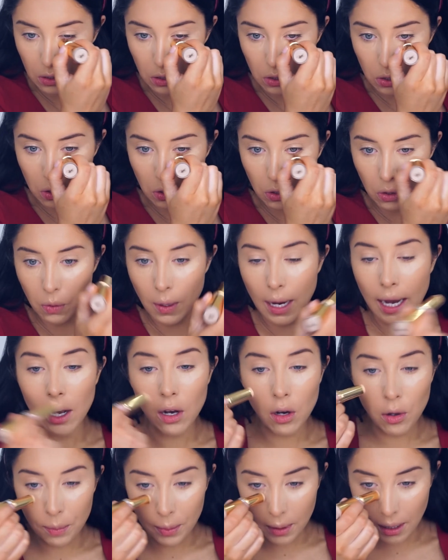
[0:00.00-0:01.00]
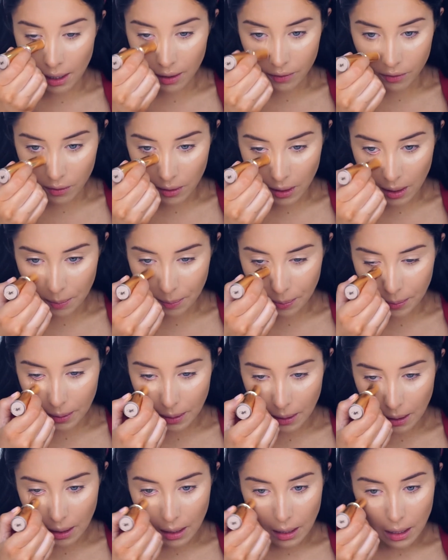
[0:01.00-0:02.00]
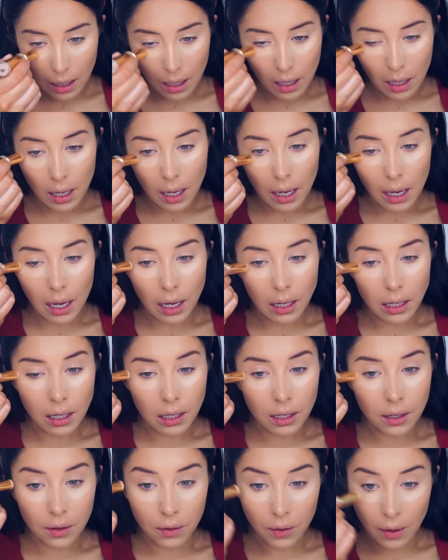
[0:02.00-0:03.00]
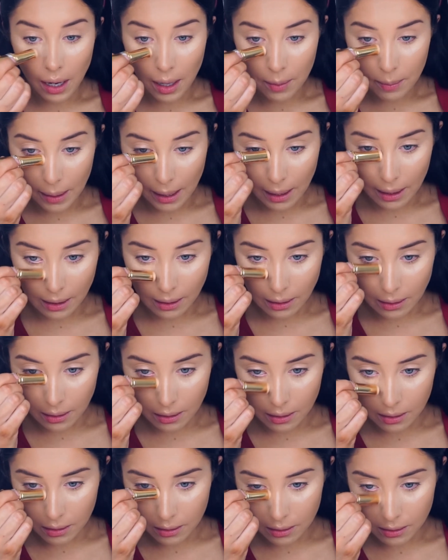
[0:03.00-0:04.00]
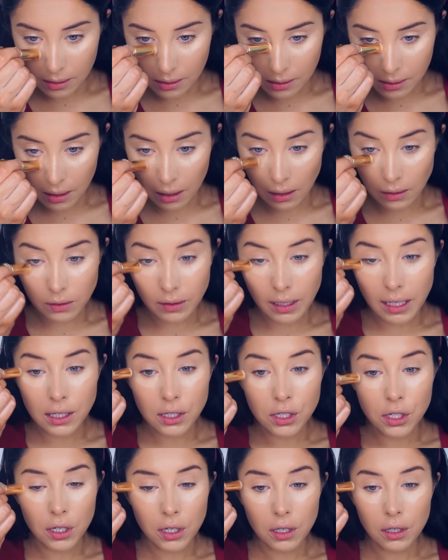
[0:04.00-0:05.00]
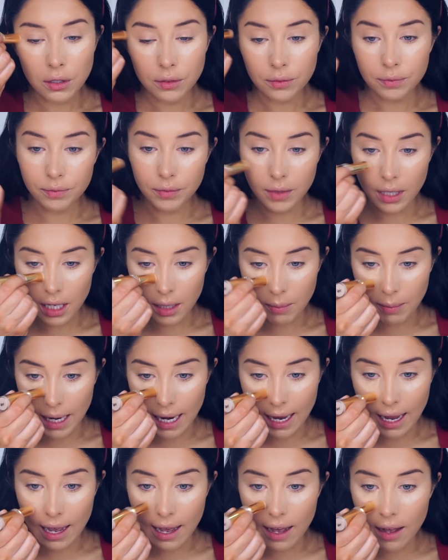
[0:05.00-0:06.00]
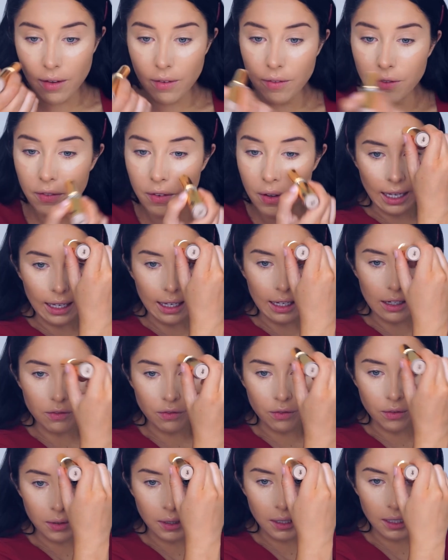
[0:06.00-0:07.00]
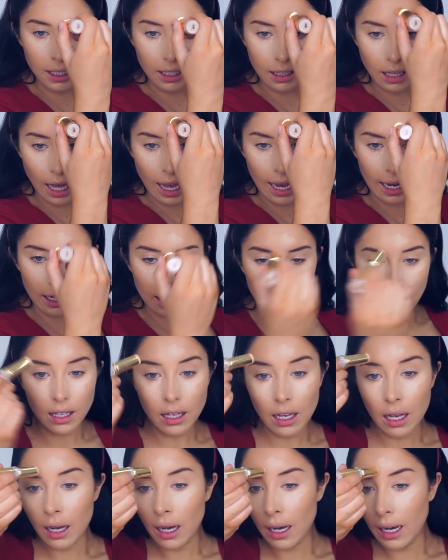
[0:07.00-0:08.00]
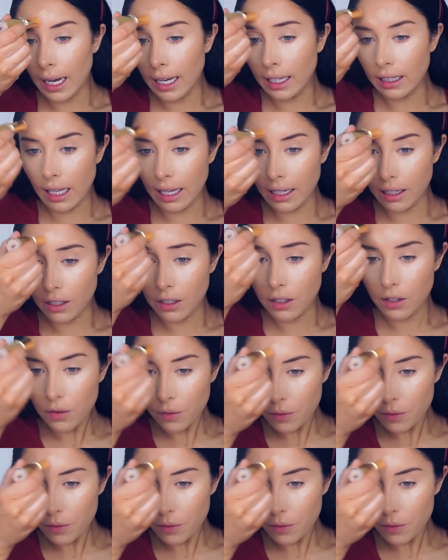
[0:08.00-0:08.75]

to help cover up any under eye bag discoloration that I may have. I really like a highlighted